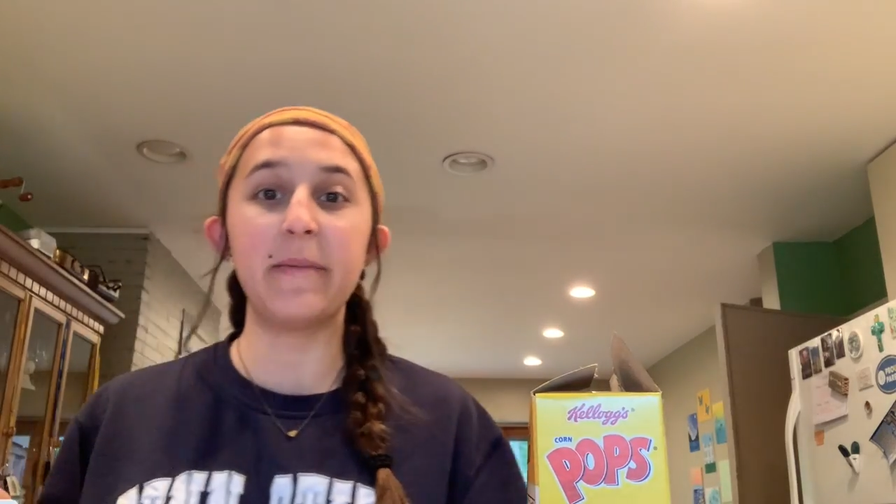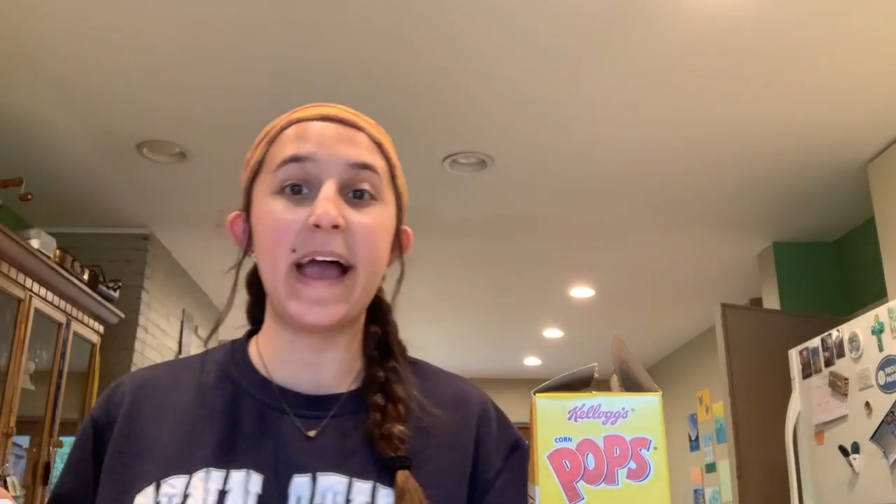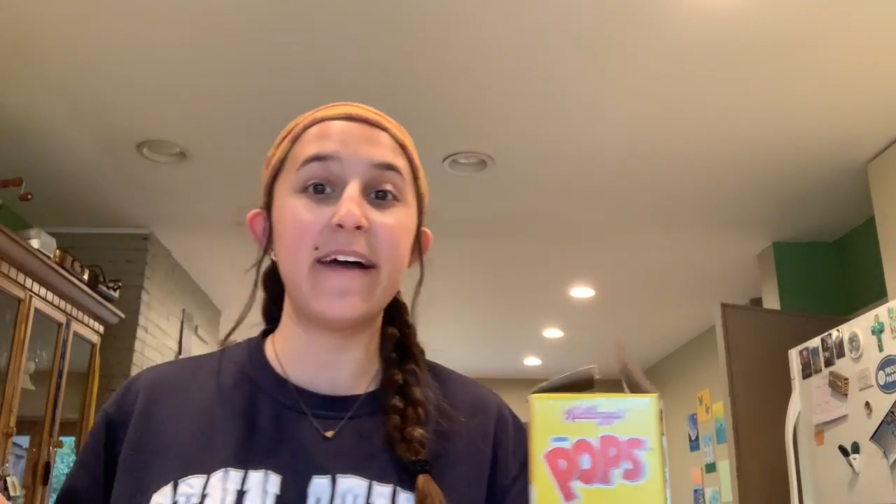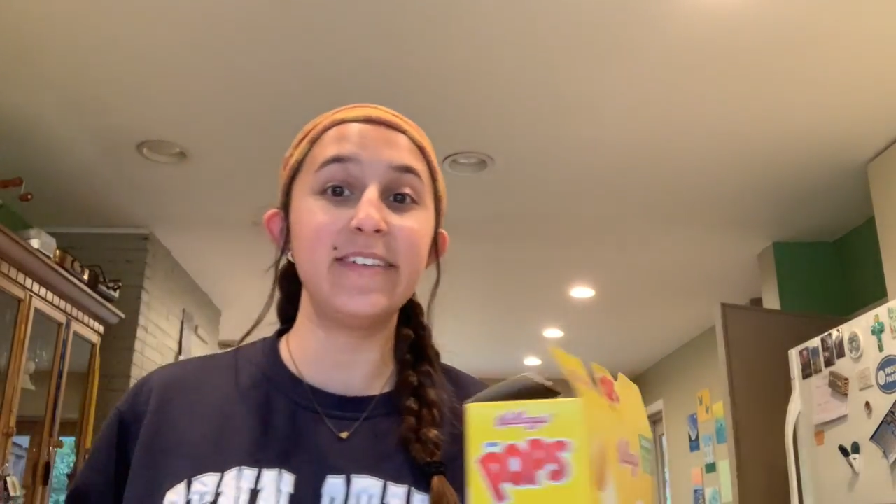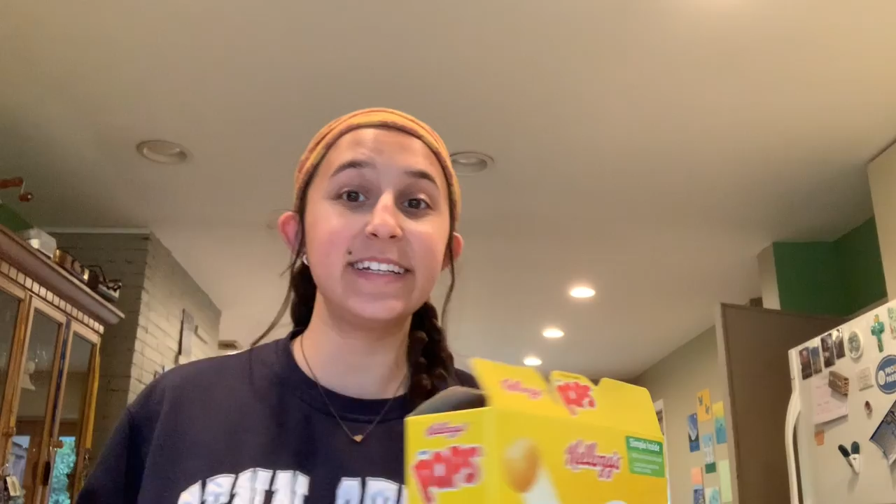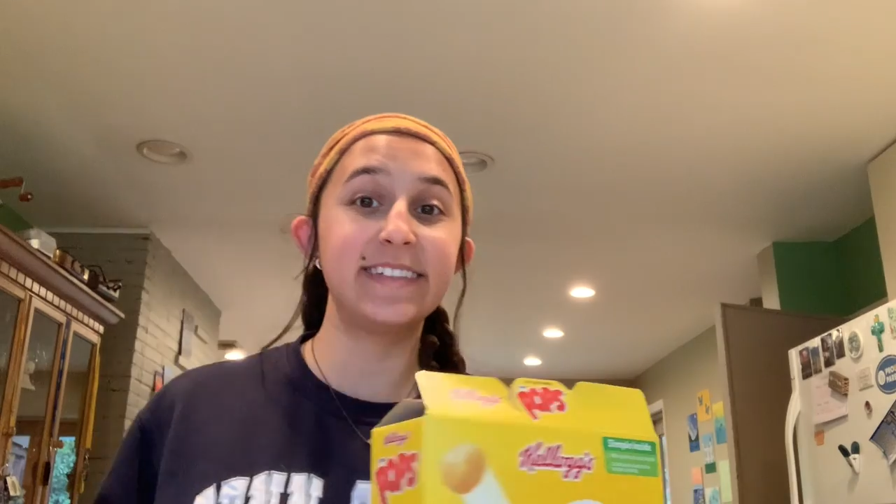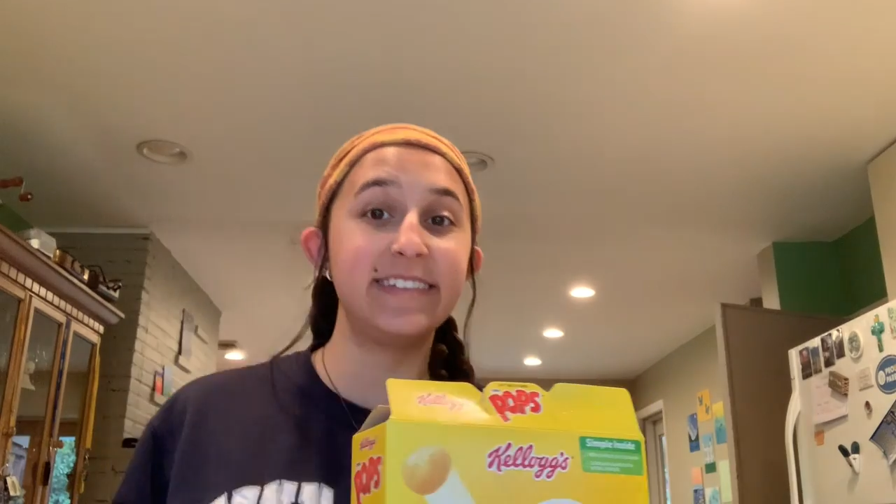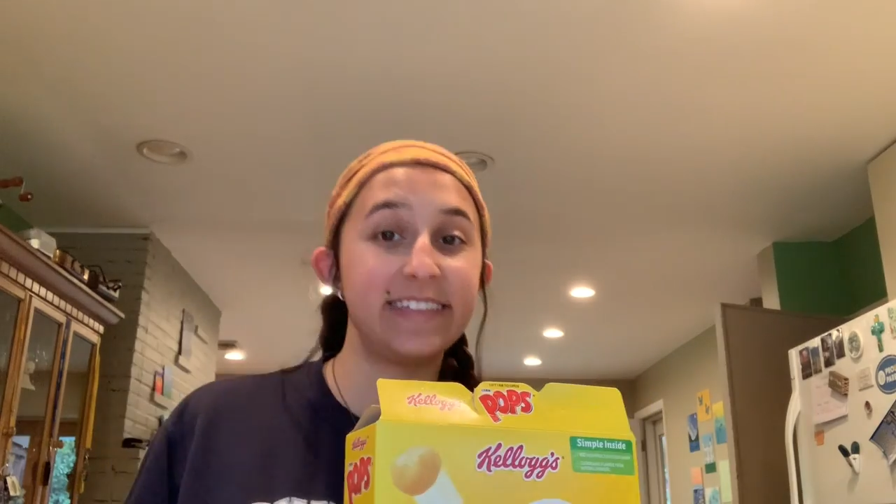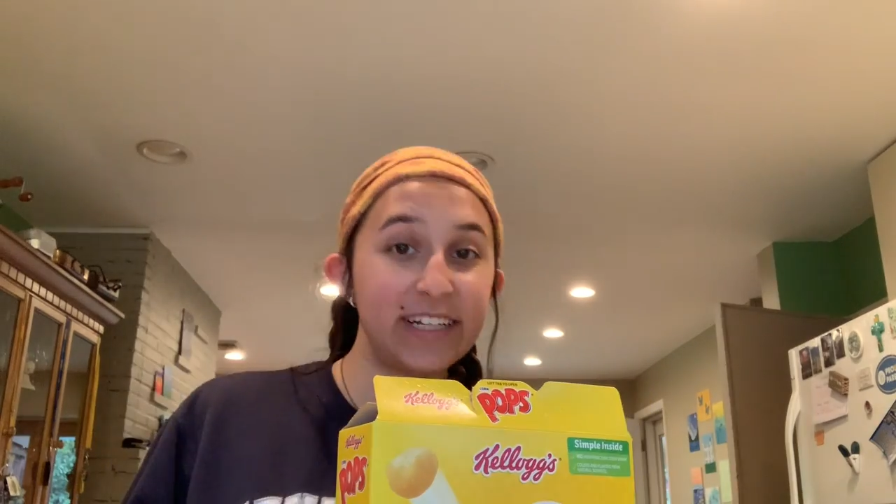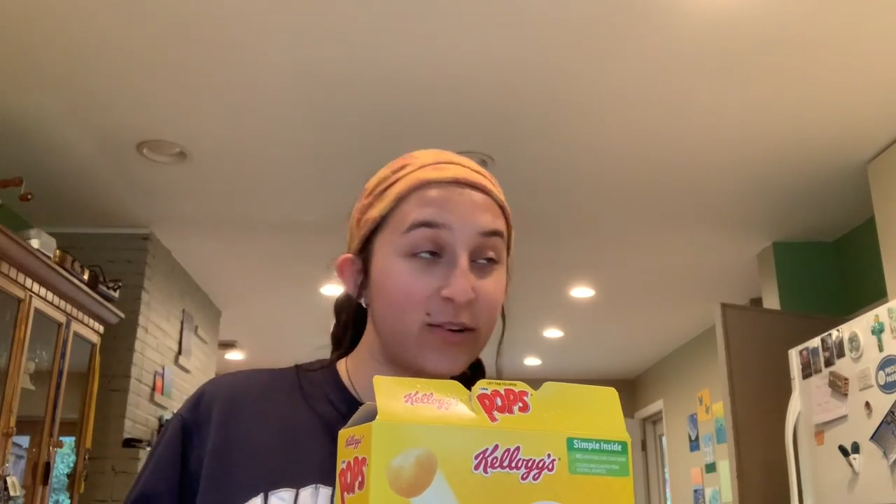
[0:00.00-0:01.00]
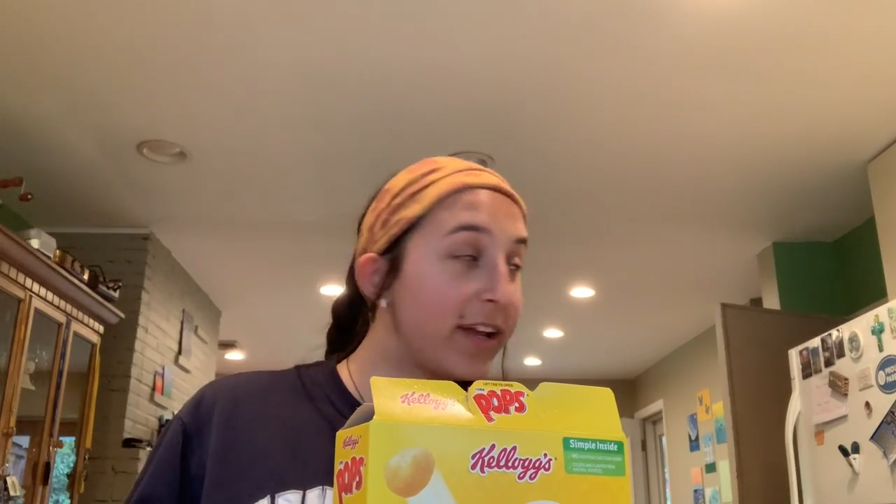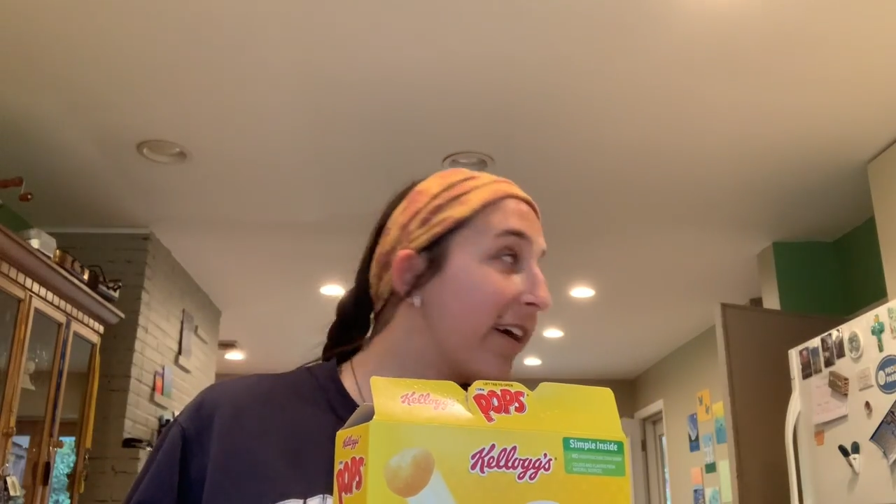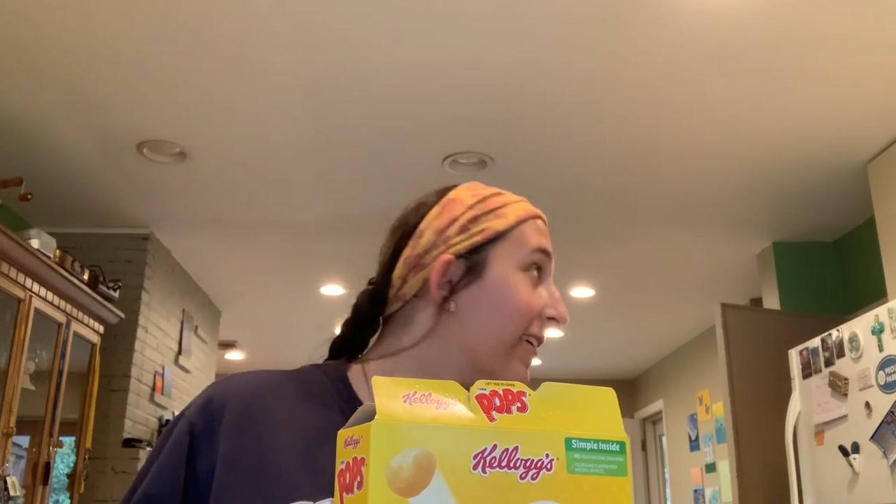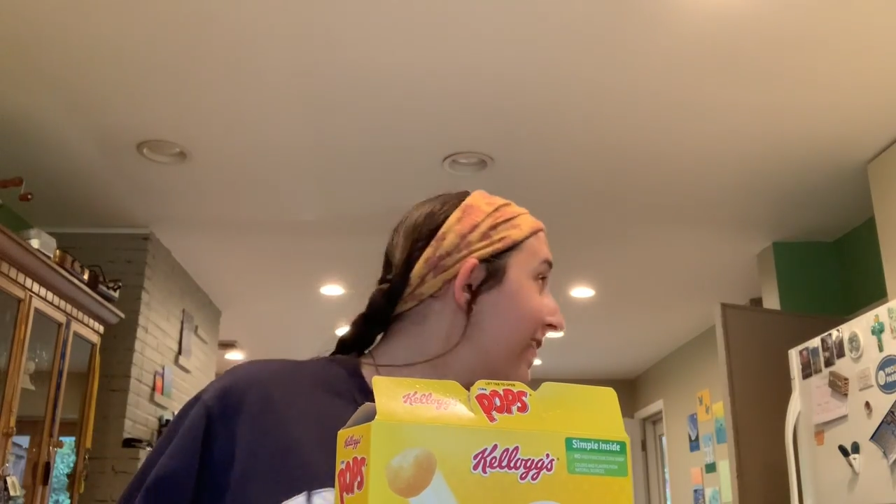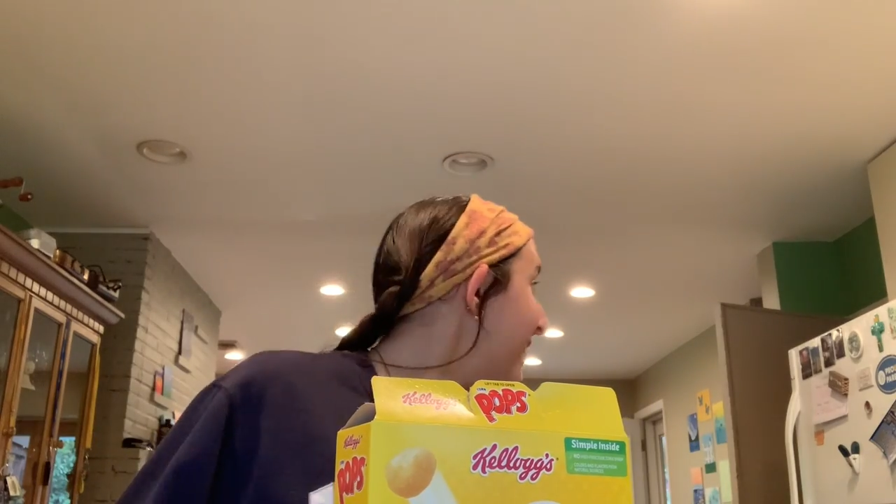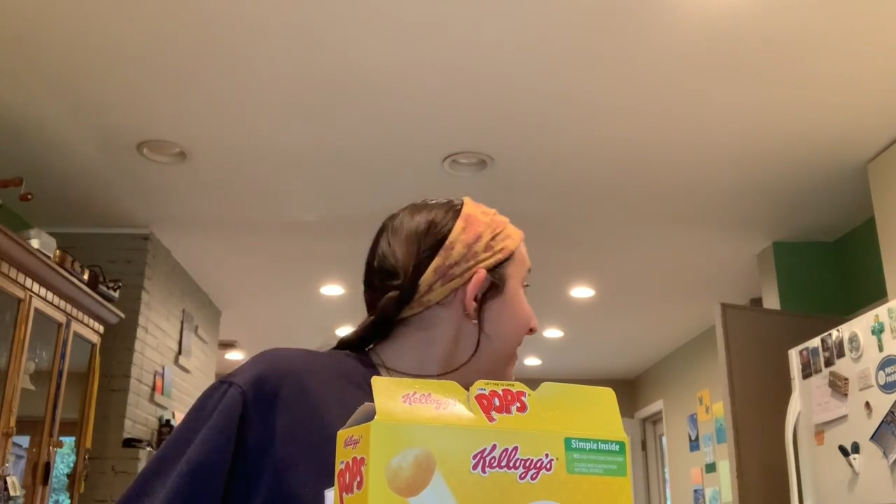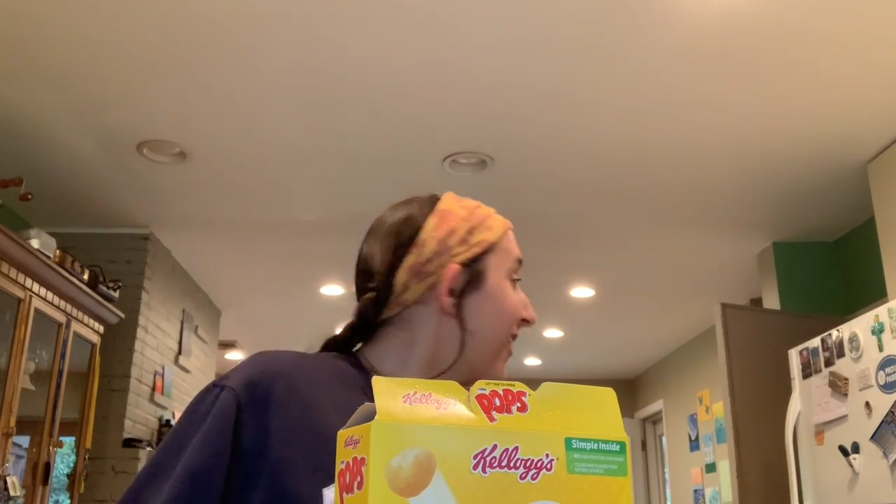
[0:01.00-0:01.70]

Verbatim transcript: having cereal